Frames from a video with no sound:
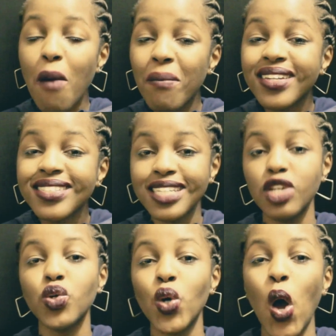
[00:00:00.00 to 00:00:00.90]

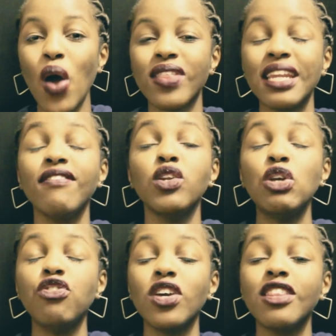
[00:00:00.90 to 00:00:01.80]
material on the, even
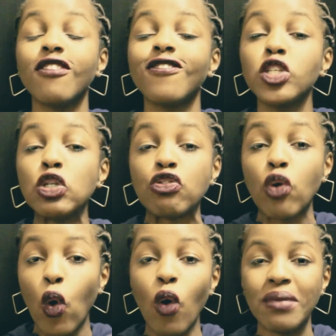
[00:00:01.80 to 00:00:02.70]
if you're in the field
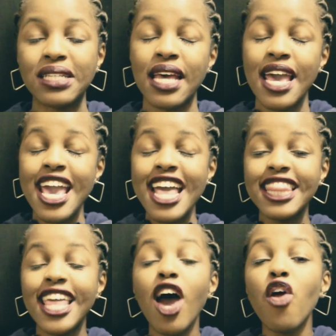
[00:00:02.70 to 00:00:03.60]
of commerce,
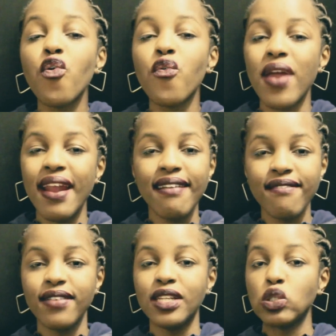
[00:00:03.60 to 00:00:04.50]
there are
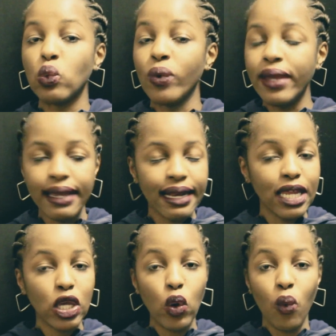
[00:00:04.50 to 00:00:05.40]
relevant
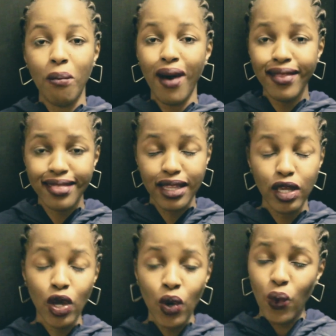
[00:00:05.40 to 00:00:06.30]
weekly or monthly
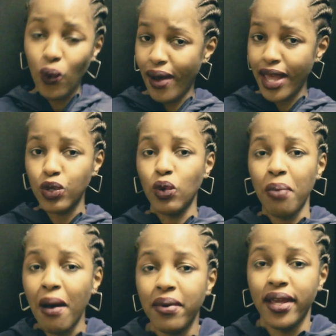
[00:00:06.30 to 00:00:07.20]
or annual
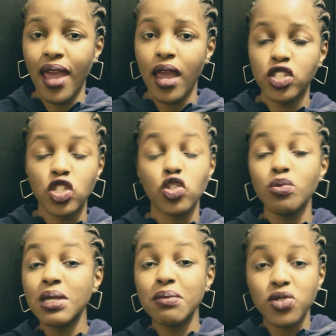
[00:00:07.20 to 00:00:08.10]
publications. So
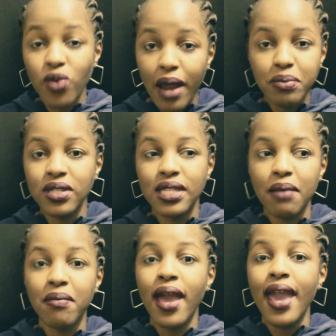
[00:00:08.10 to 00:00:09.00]
subscribe to
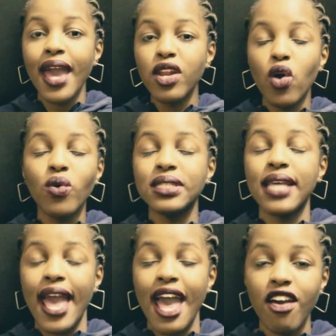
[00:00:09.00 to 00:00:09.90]
them and always
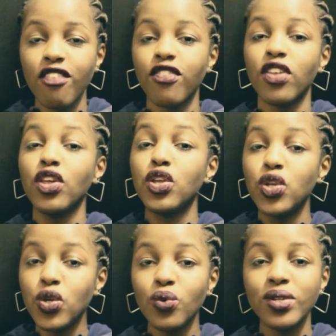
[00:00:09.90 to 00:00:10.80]
have the
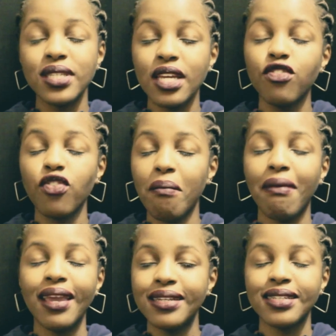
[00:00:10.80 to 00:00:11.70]
newest
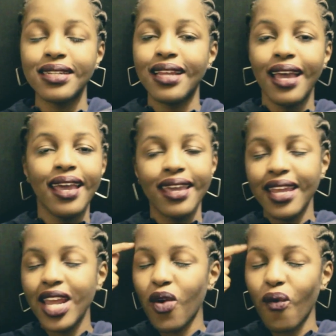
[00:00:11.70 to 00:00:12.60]
information
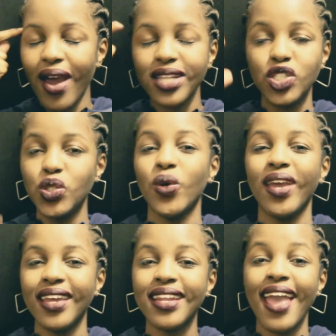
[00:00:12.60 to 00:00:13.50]
getting right to your
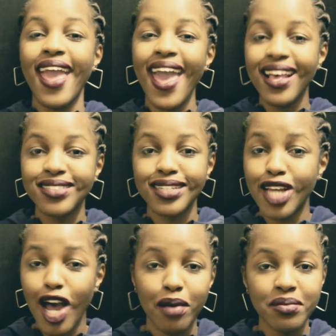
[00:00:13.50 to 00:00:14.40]
head as it
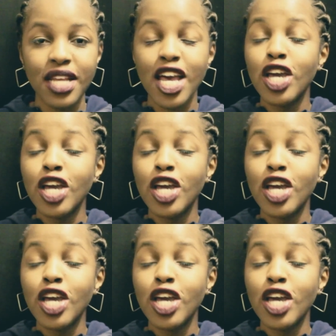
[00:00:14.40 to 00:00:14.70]
comes.